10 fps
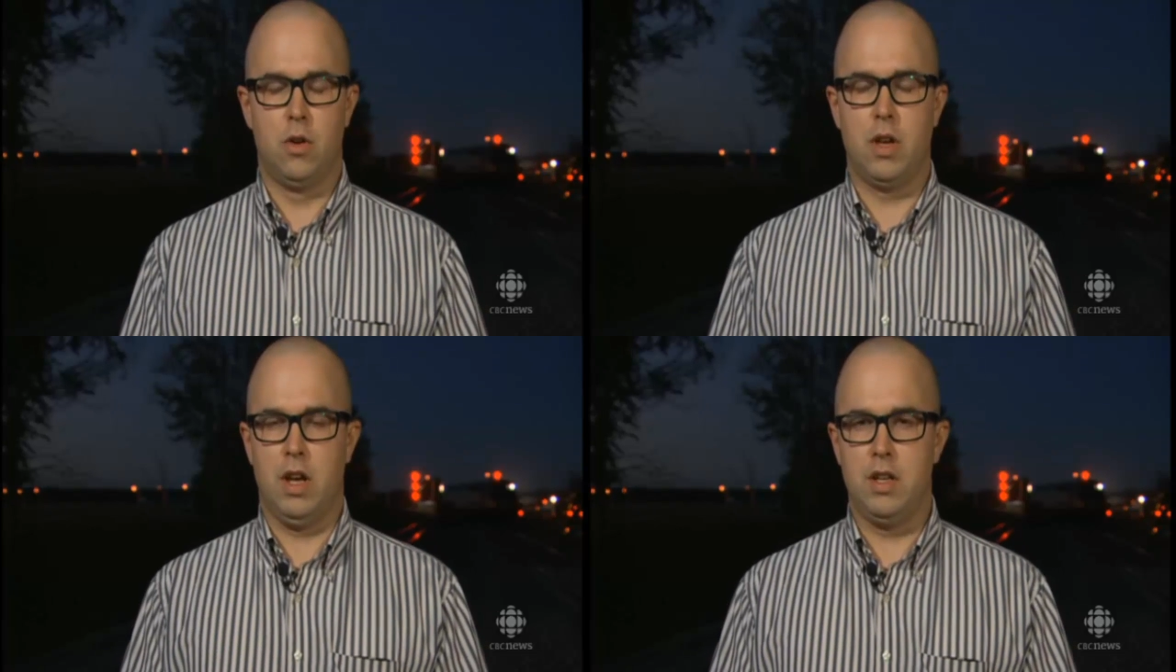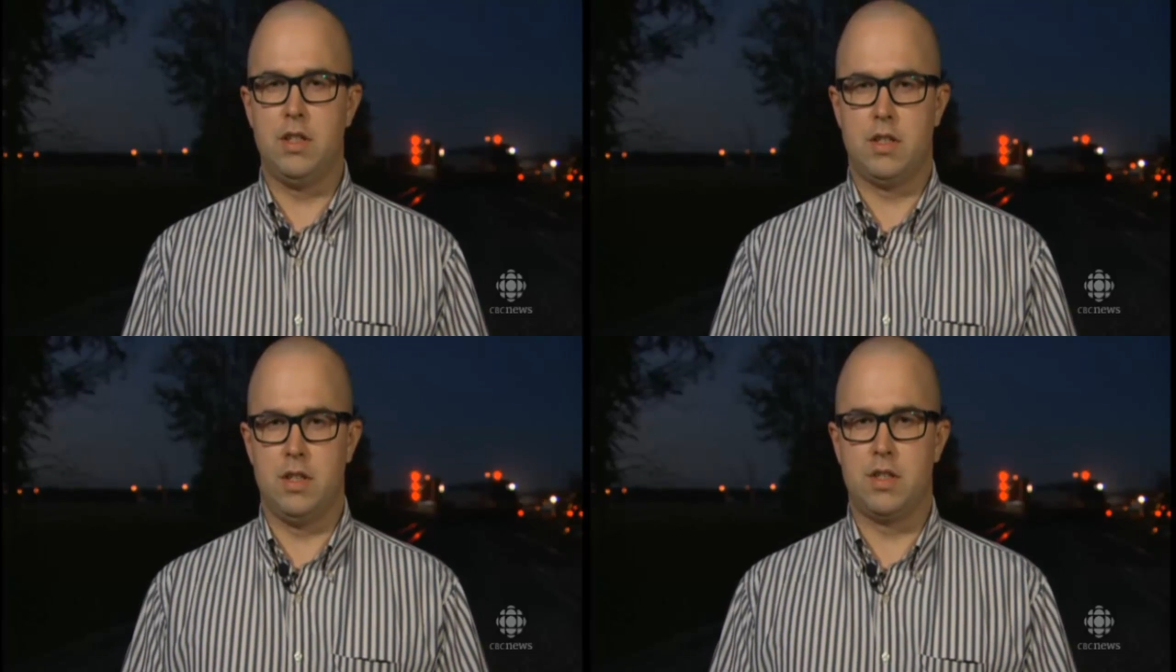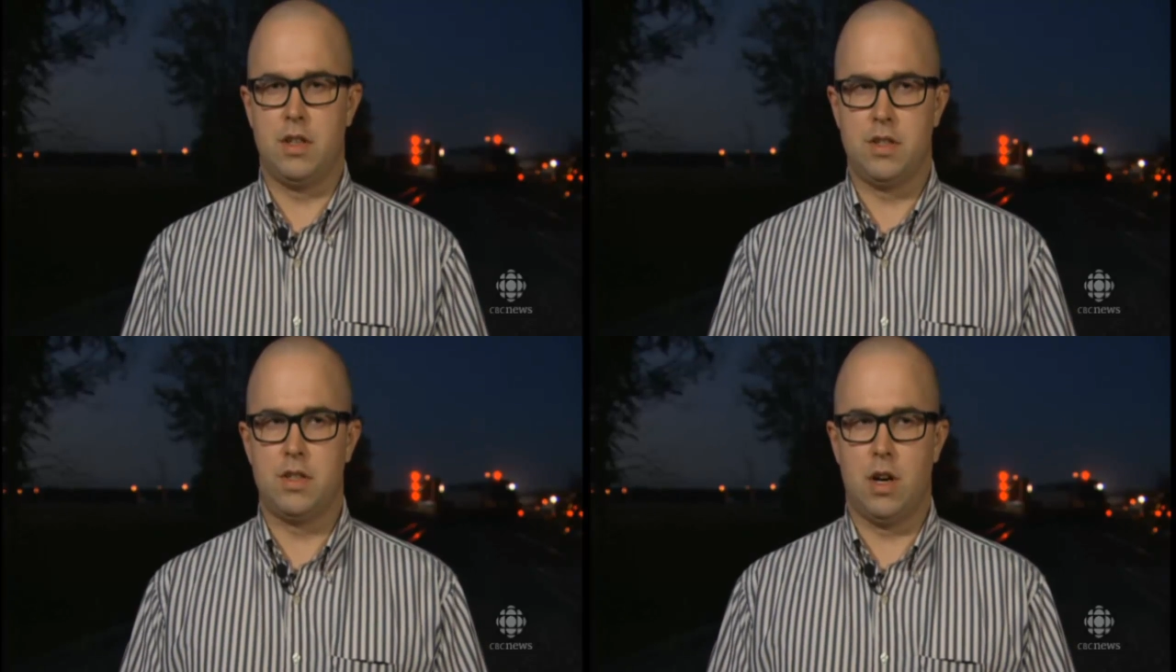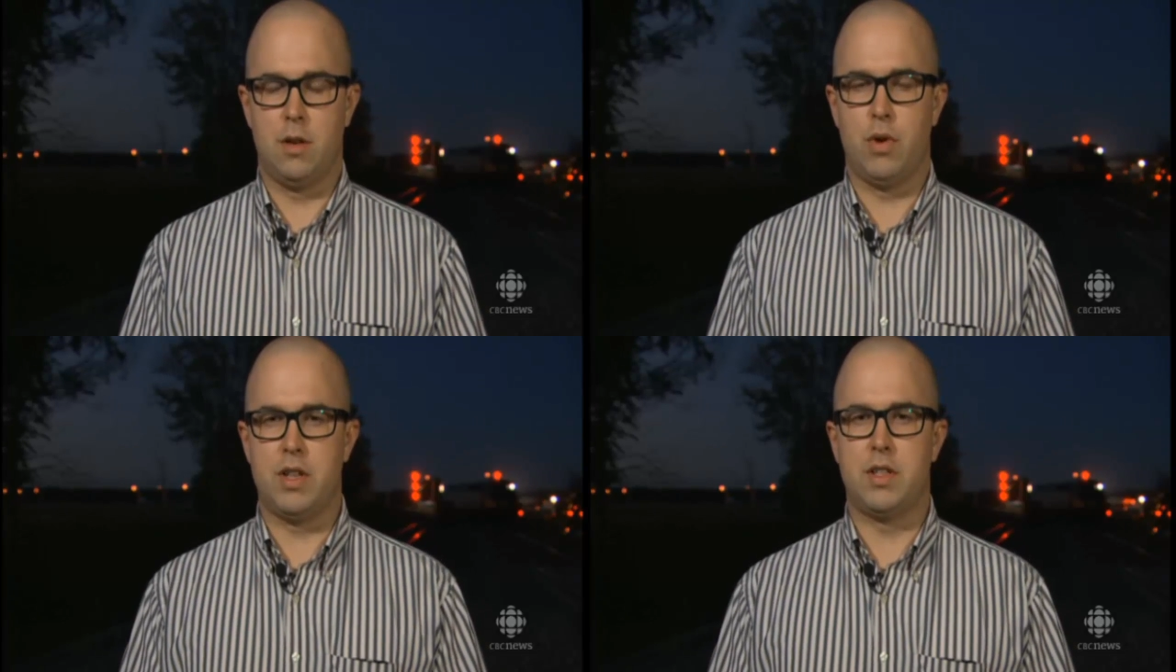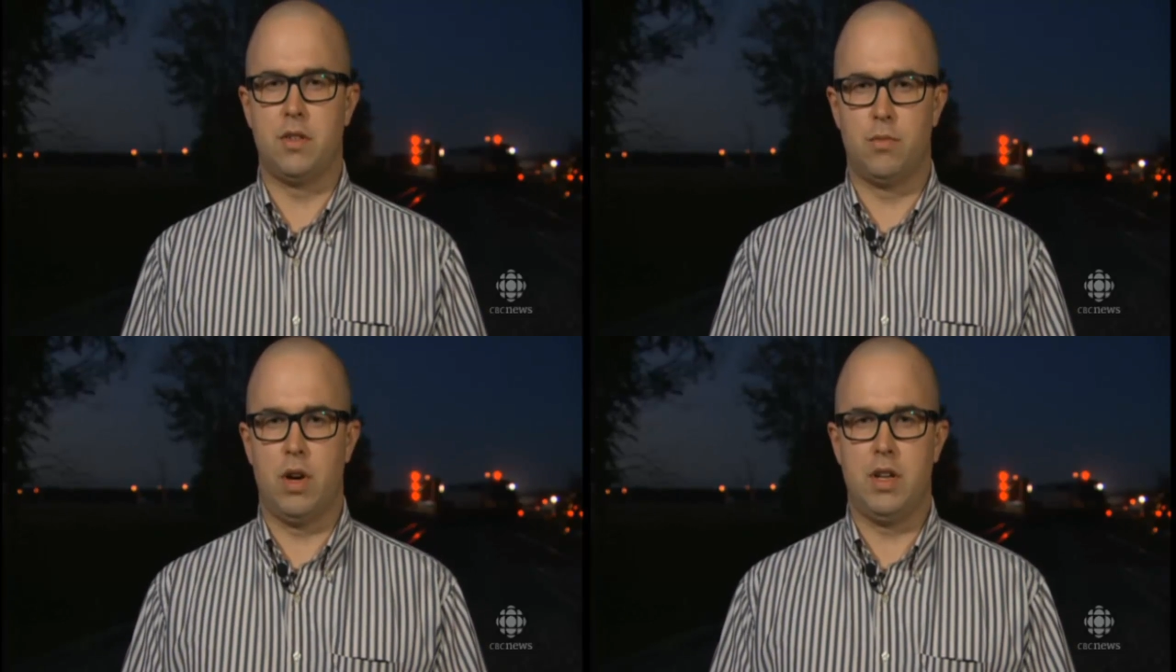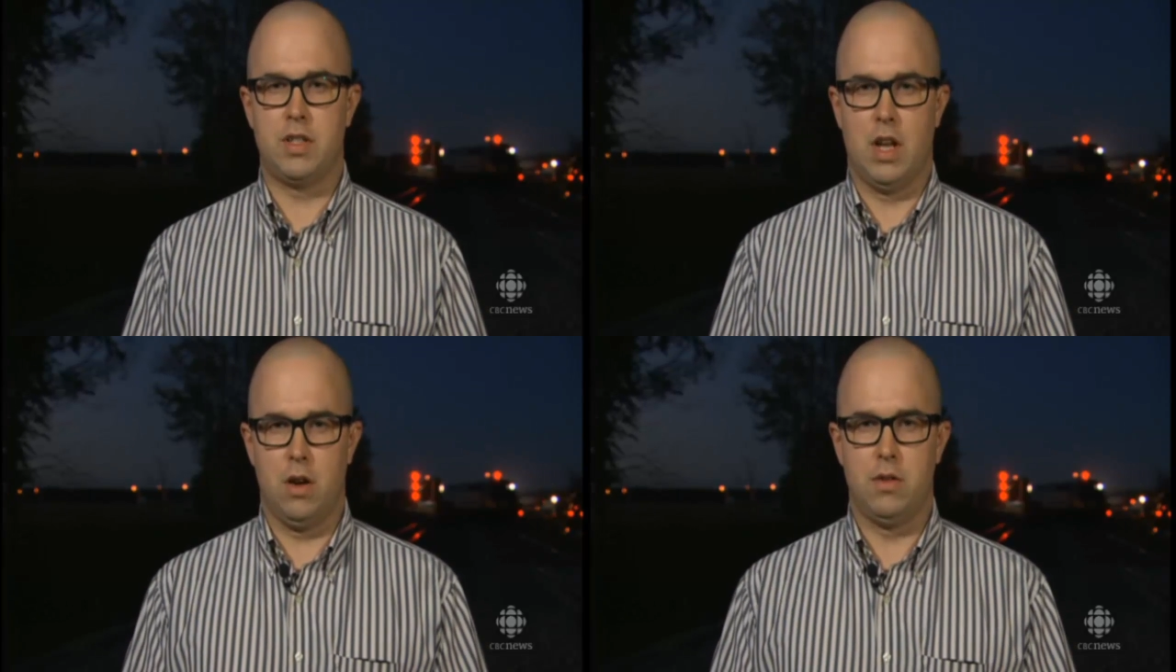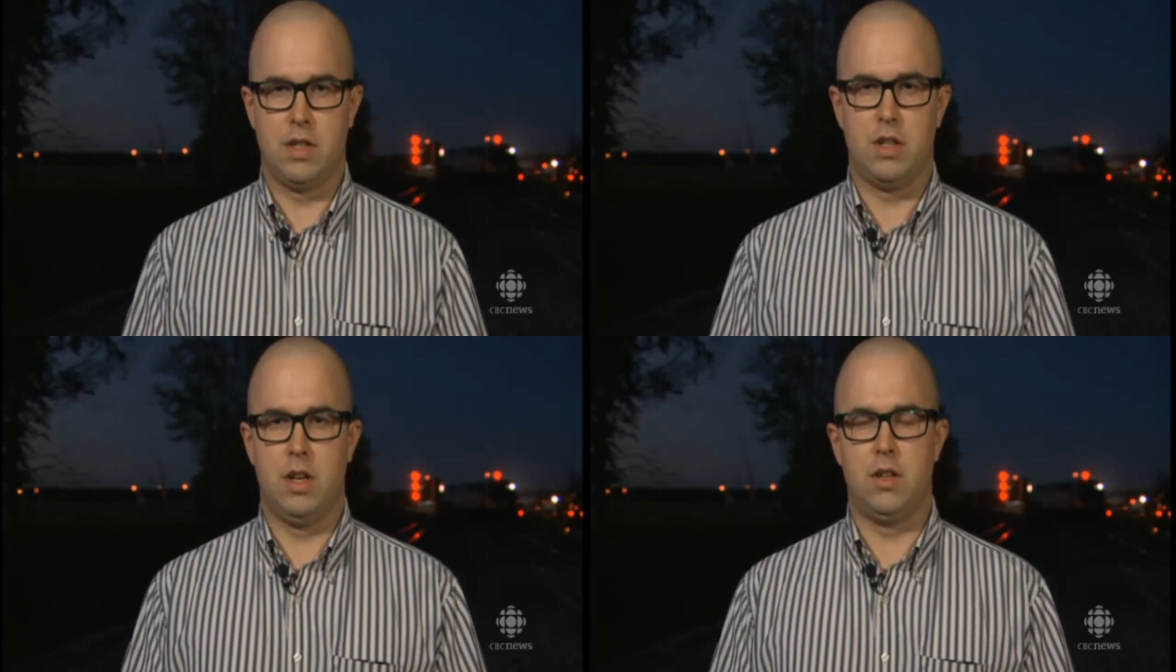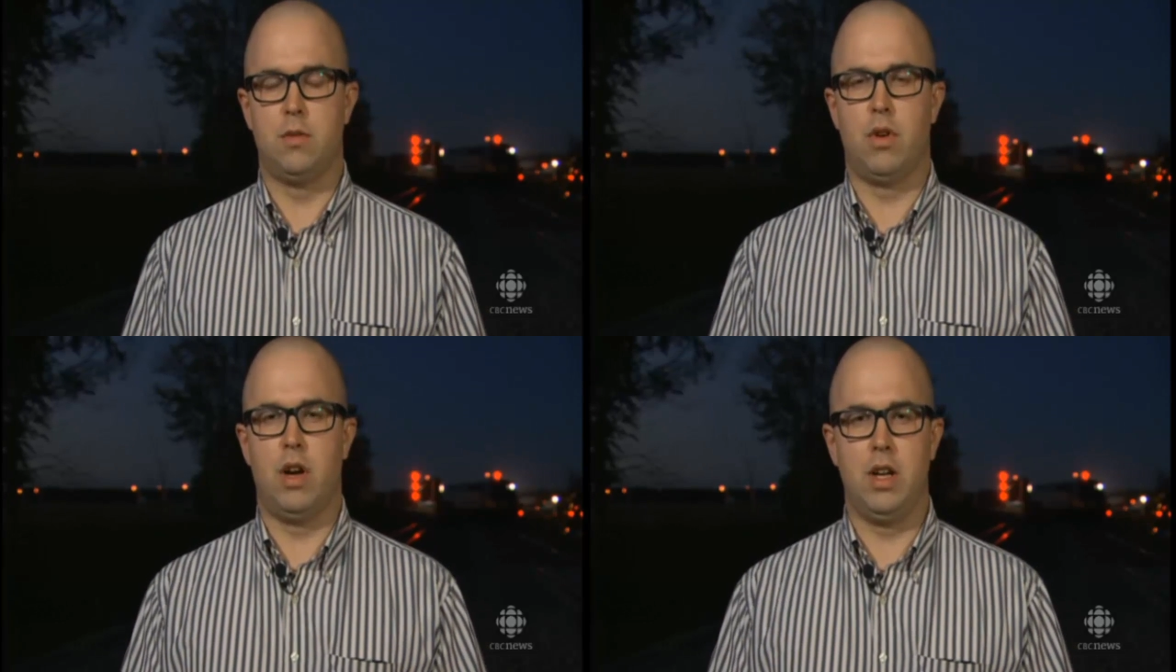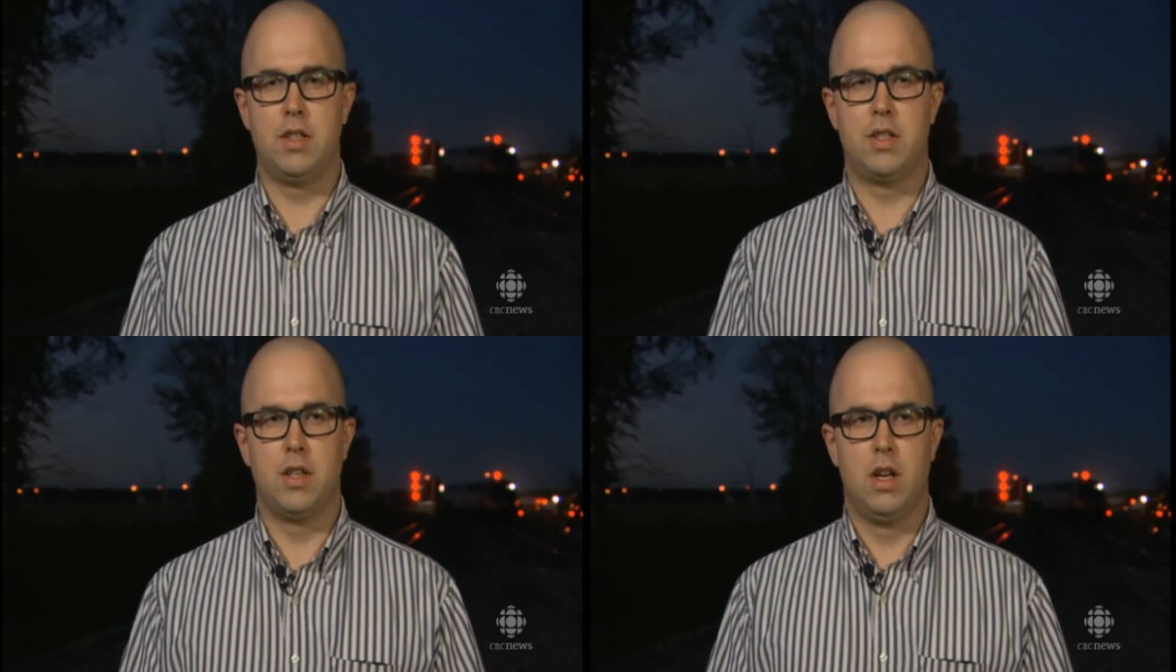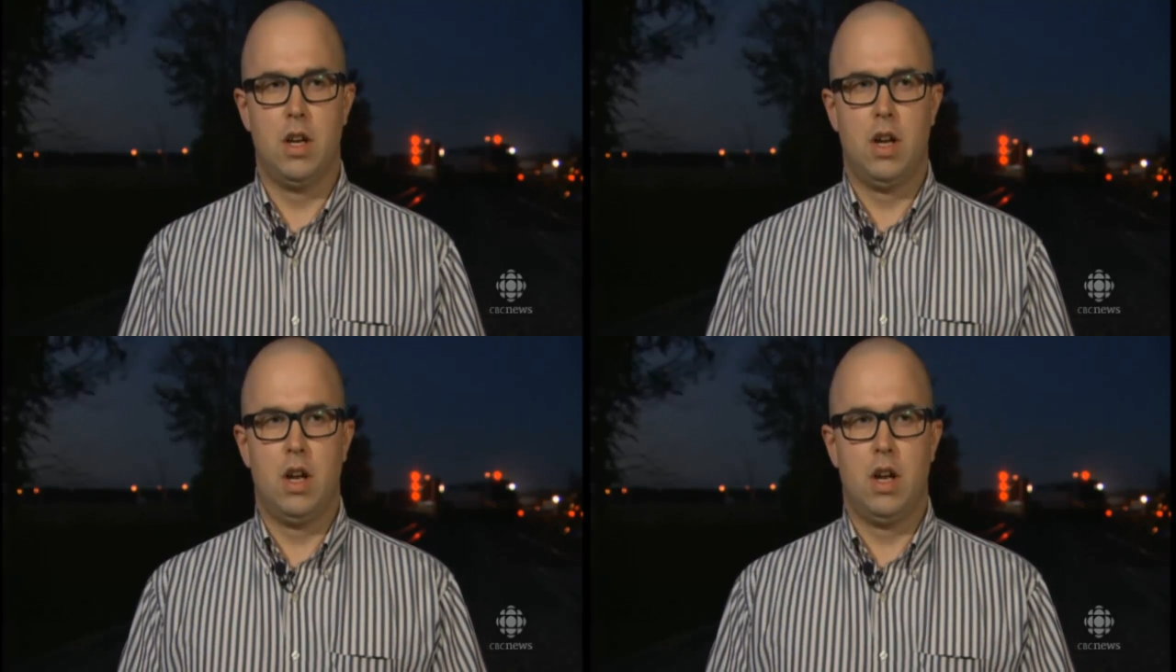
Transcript: okay, he's, he's going to start pressing the brakes now, he's going to hit the brakes.